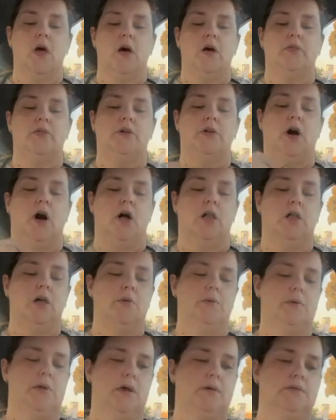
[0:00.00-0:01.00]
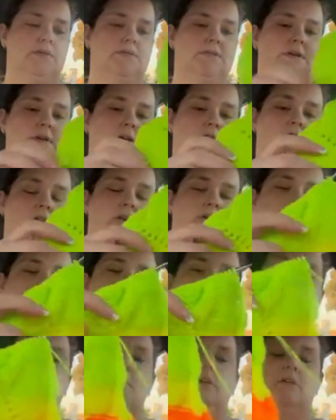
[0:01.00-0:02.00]
then all I would have to sit here and
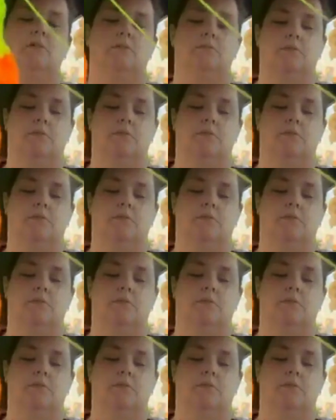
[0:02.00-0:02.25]
tell